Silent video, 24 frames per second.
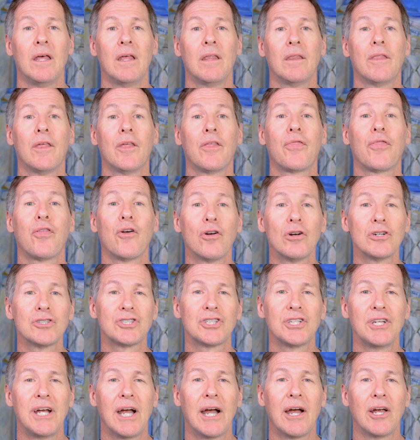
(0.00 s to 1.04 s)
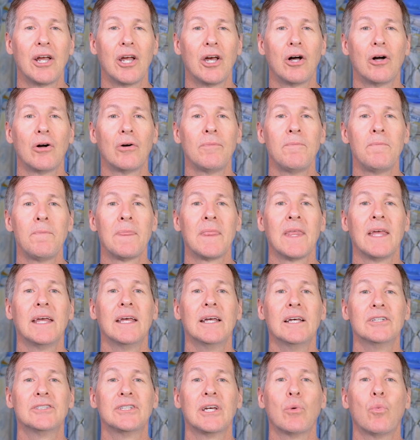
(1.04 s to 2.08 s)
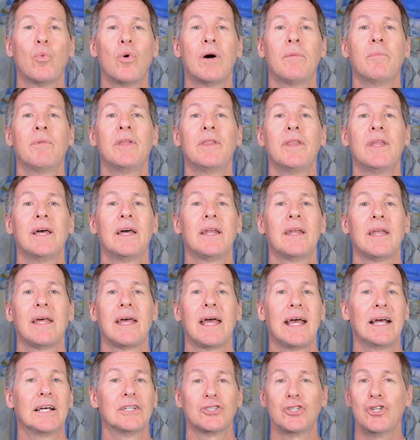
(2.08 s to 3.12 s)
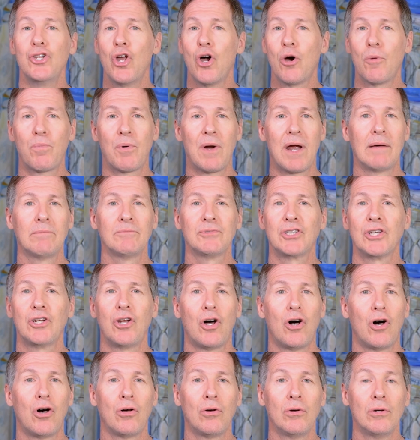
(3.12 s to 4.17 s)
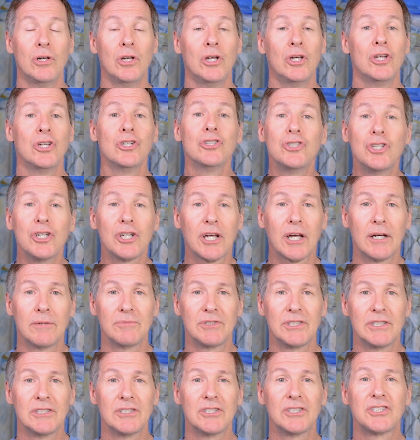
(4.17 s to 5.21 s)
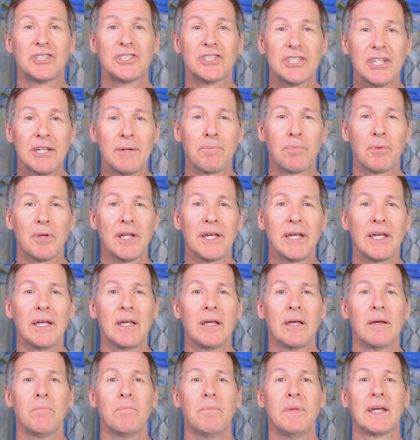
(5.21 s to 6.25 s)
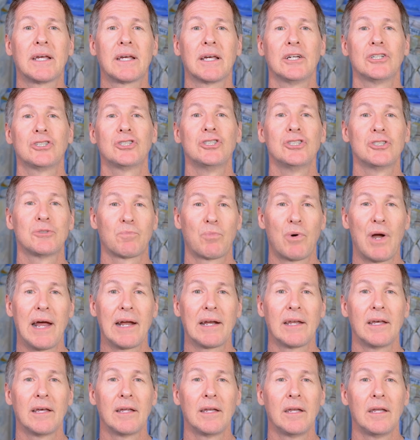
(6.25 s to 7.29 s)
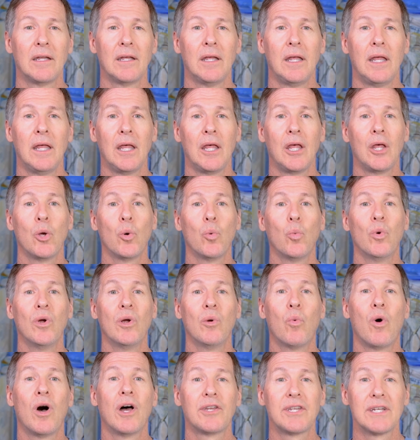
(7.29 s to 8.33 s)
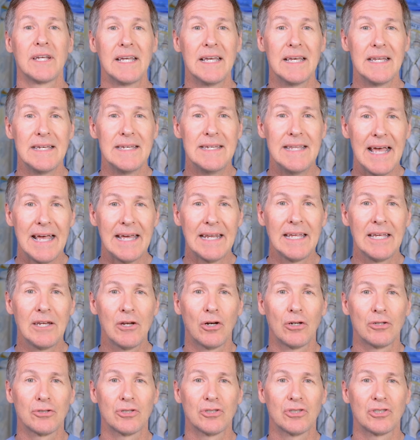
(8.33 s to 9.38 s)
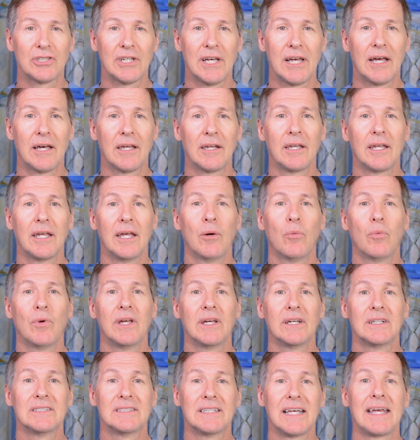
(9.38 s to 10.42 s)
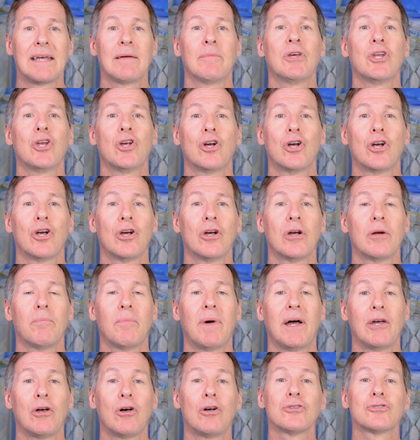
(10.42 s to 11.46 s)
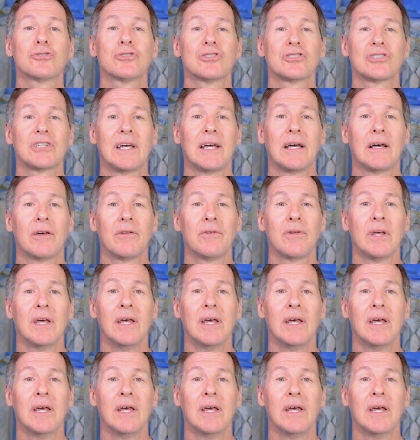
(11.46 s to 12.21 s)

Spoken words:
The third scenario is a woman that has no problems at all. She comes in simply because she's pregnant. We want to get dating ultrasound, and we examine her by ultrasound,